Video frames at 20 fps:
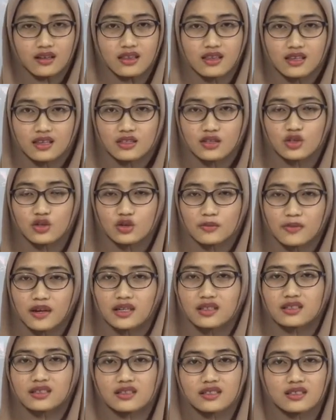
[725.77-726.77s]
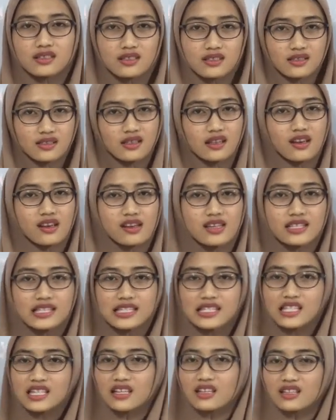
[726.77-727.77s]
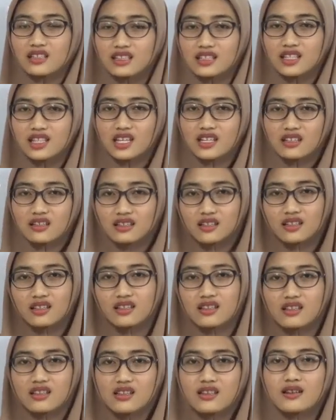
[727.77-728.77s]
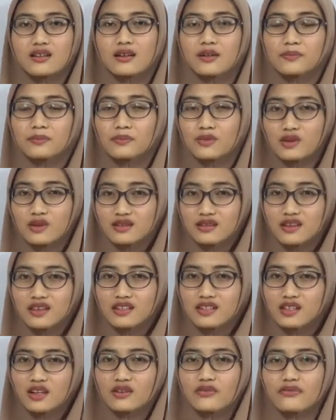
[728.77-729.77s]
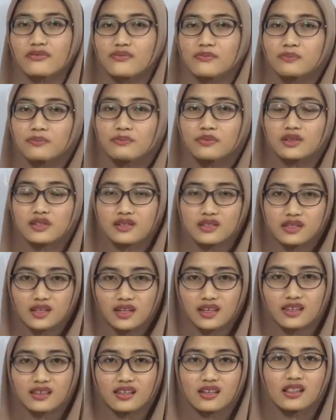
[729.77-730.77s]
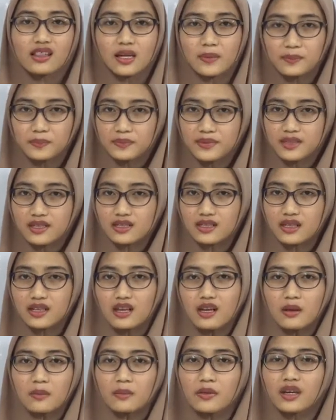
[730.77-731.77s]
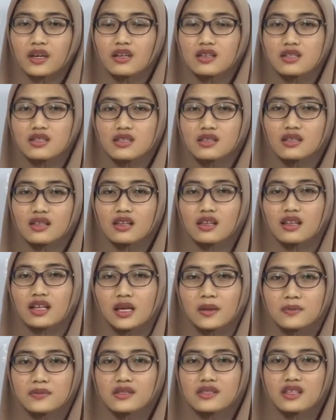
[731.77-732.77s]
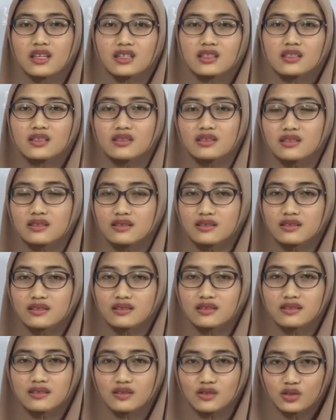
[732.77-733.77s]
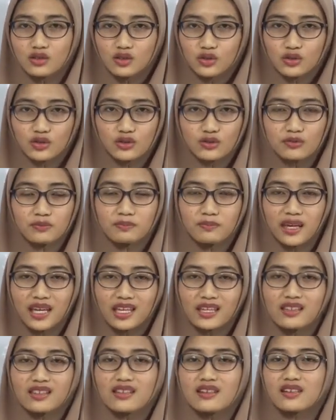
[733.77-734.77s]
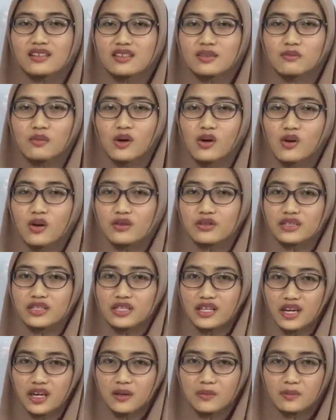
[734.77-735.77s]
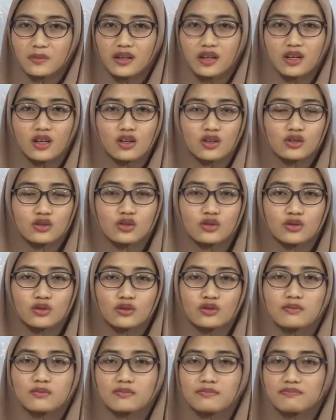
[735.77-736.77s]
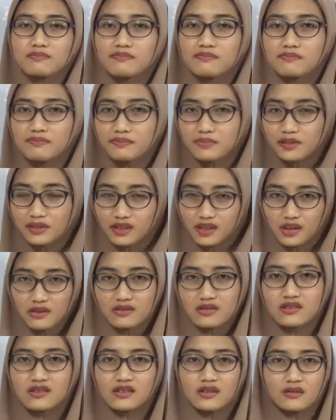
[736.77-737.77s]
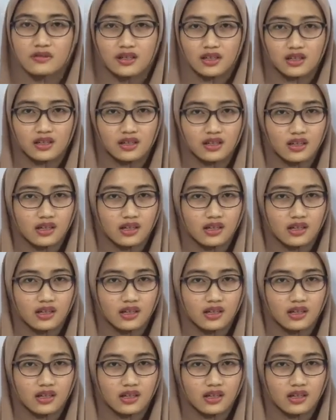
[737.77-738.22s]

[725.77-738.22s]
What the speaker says: These two methods still need the process of pursing the lips, because the lips need to make the small O shape to pronounce the R.